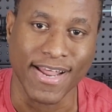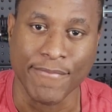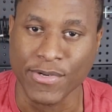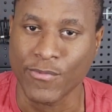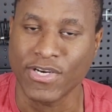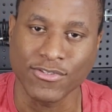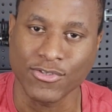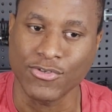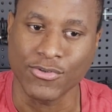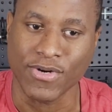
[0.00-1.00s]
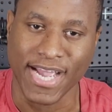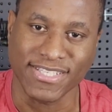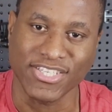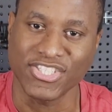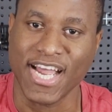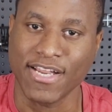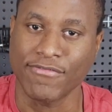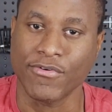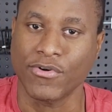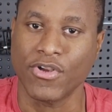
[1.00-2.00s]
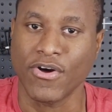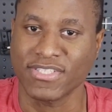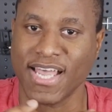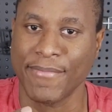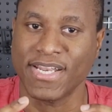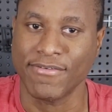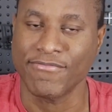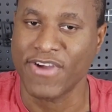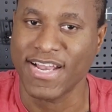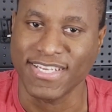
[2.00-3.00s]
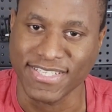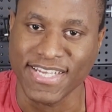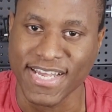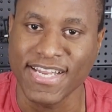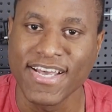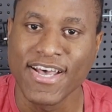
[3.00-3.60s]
I've been wanting to do an IT channel for a long time, and I finally did it.